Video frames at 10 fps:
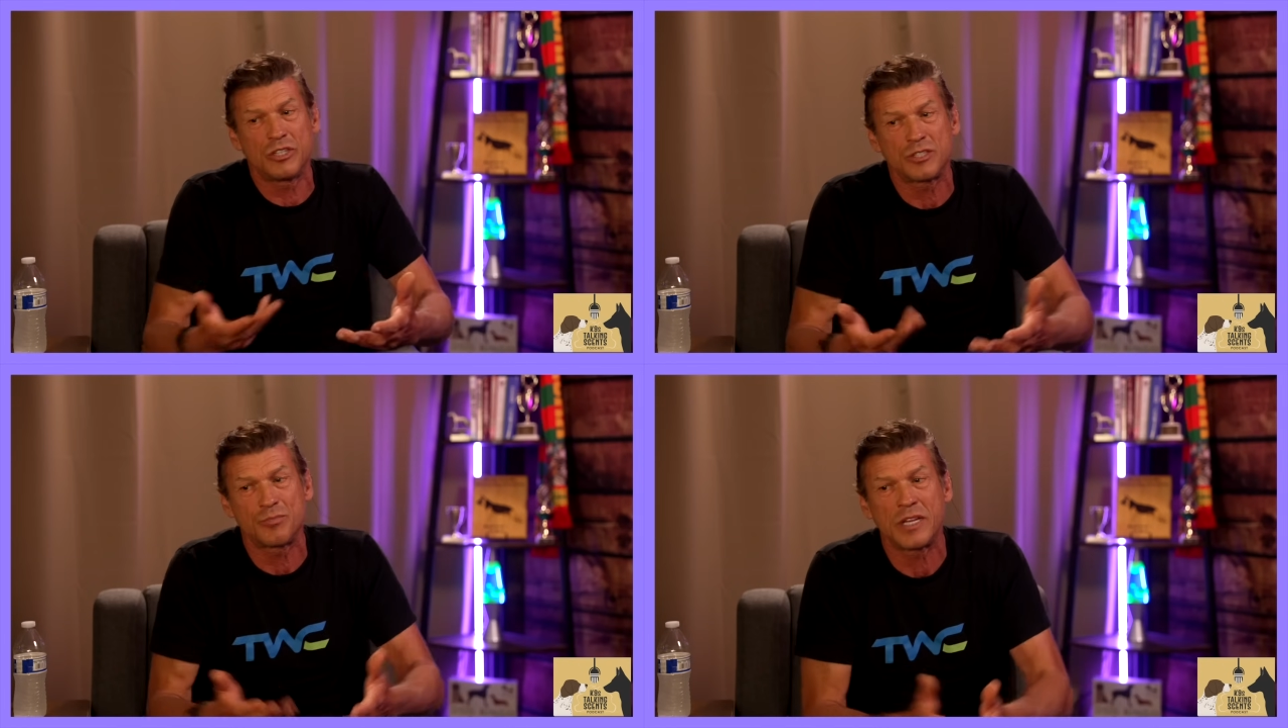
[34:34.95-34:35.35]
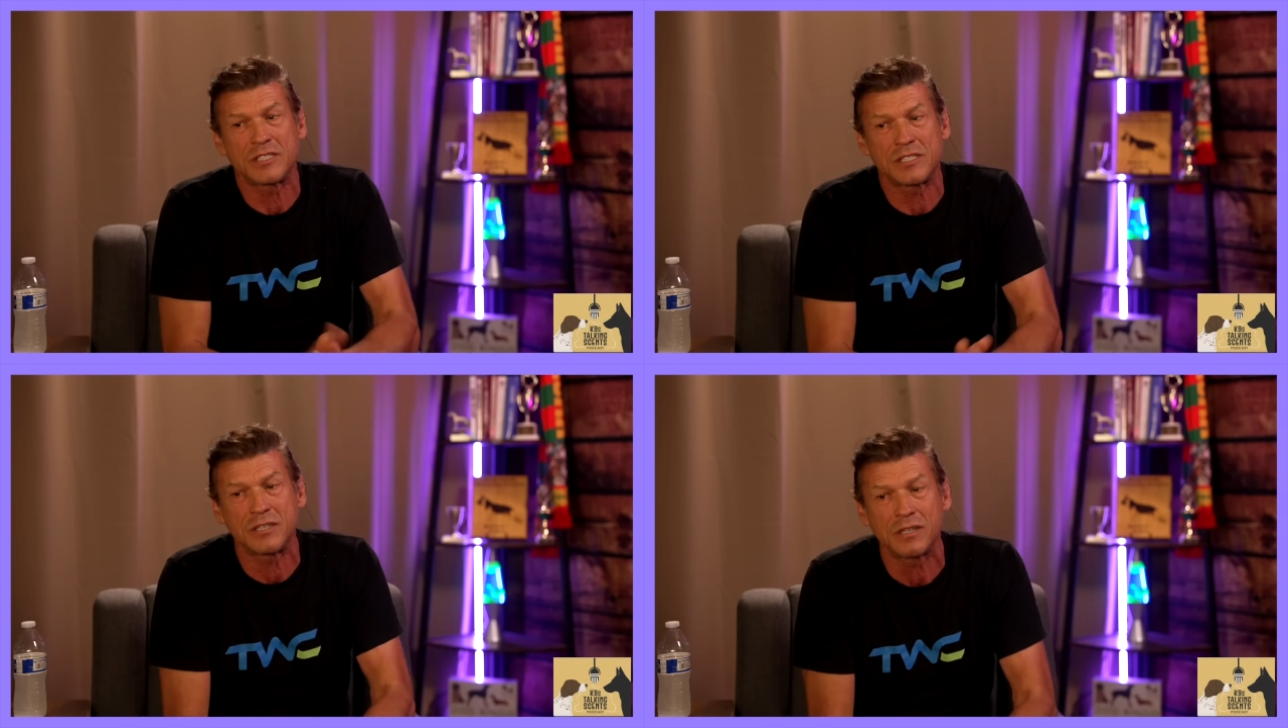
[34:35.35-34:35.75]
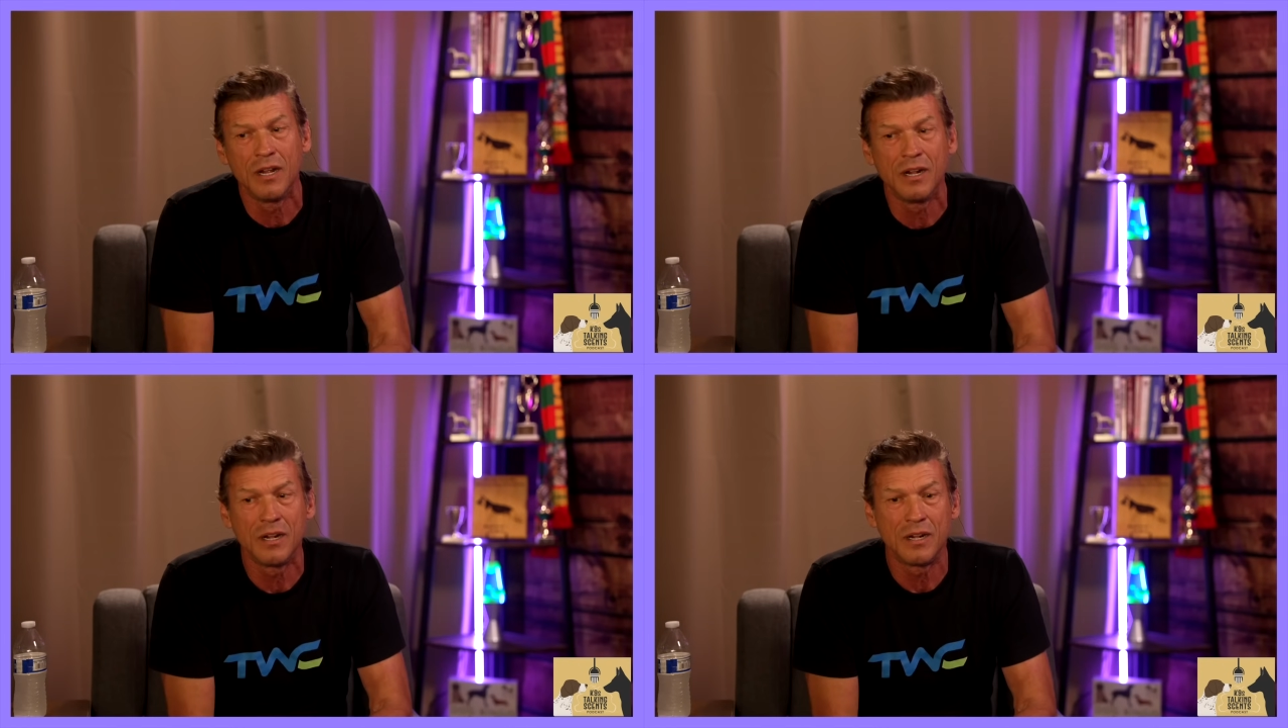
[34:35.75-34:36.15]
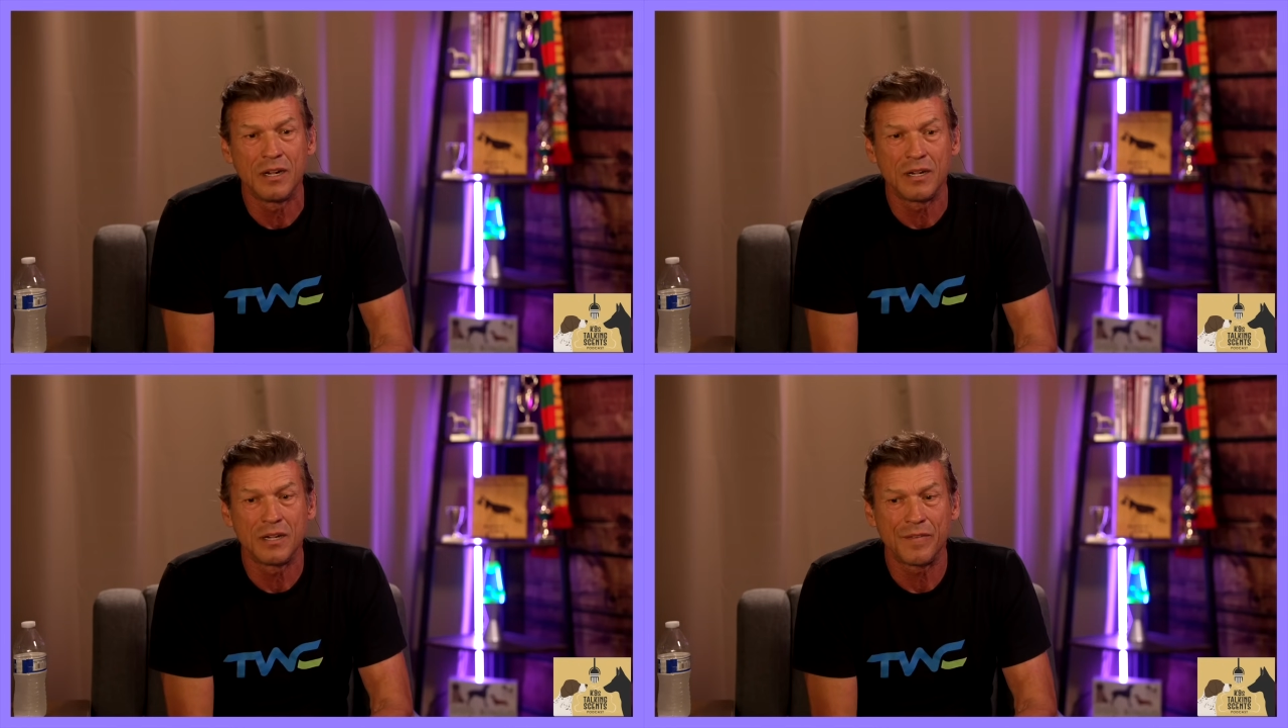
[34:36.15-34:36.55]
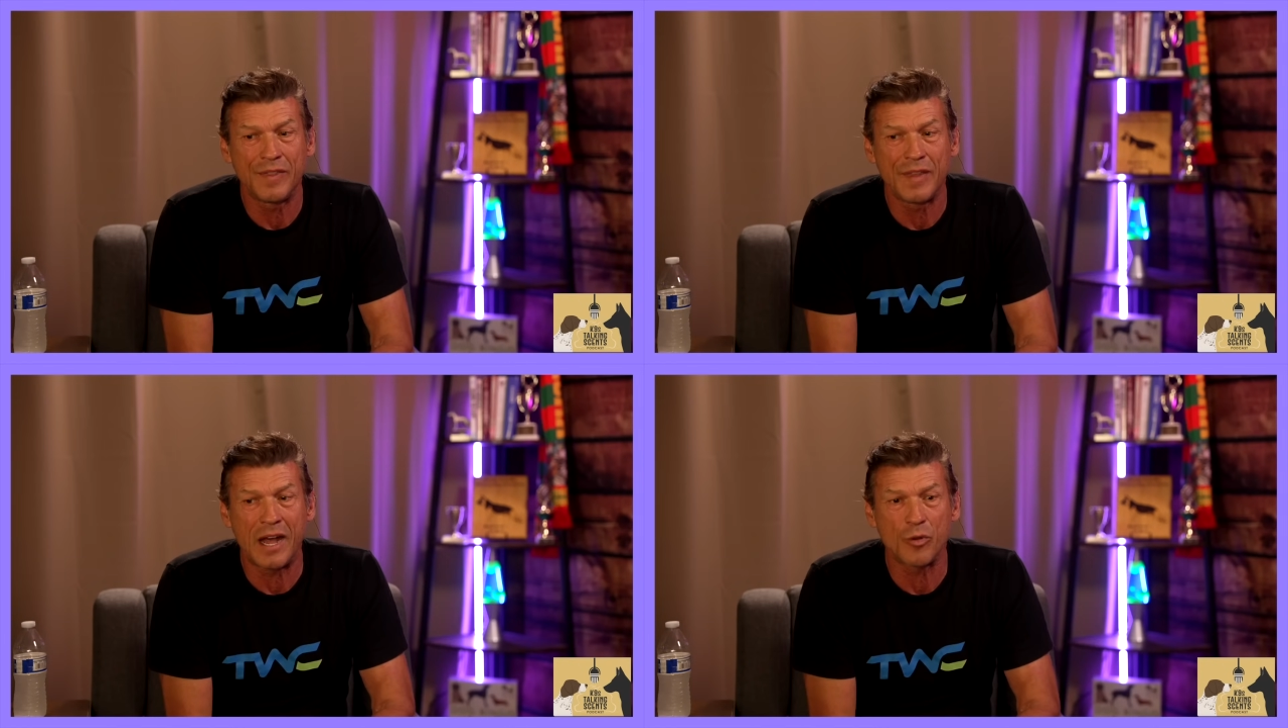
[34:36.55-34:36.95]
dispenser,
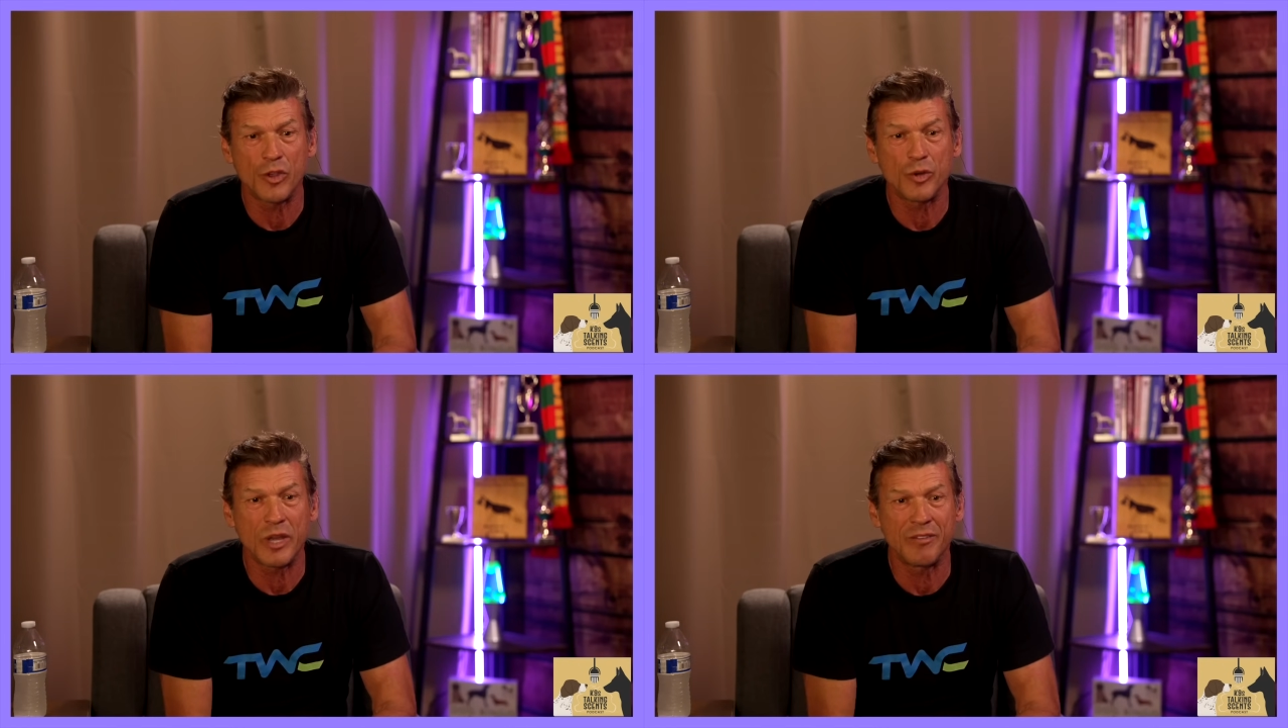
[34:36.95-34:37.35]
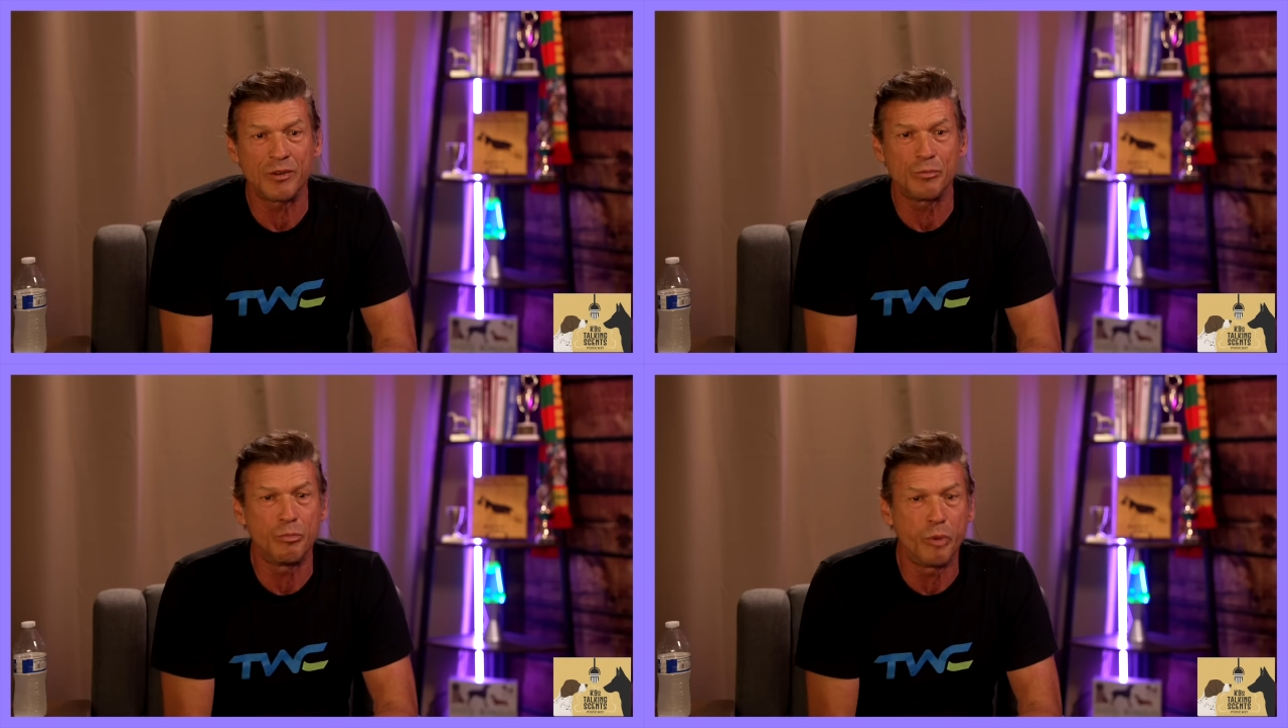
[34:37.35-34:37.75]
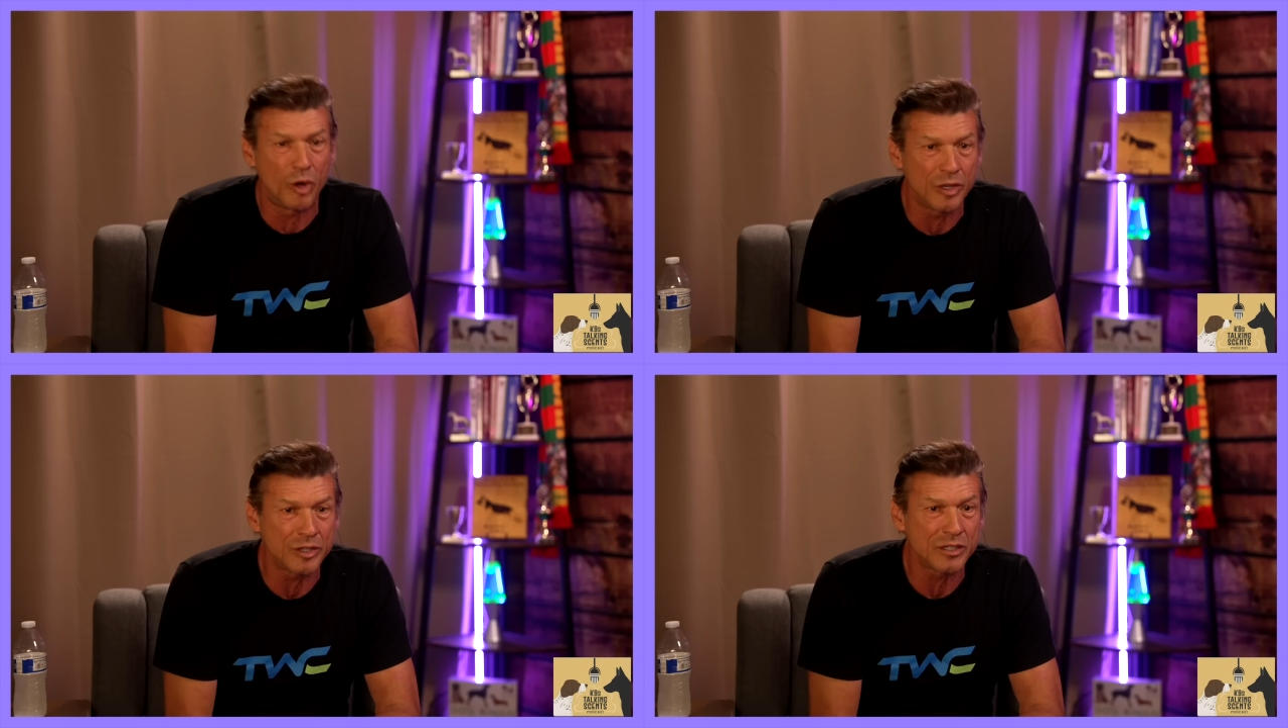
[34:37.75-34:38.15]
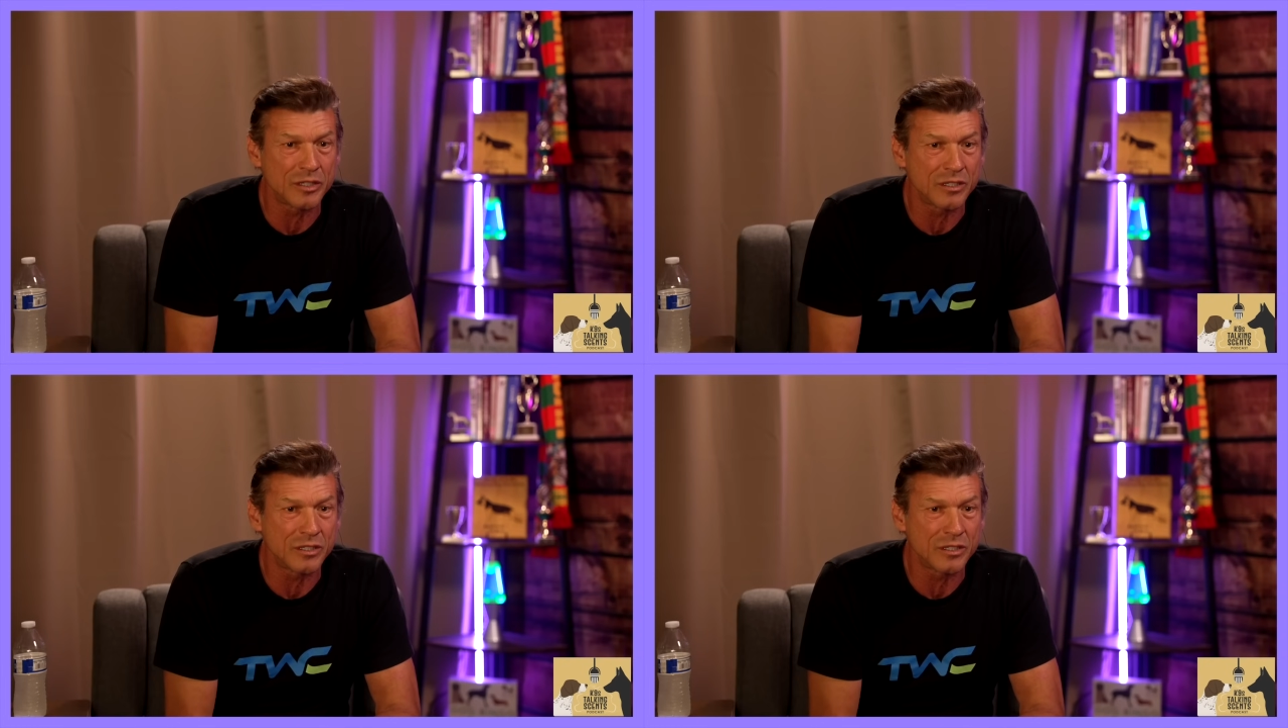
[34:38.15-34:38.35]
now you have a bond.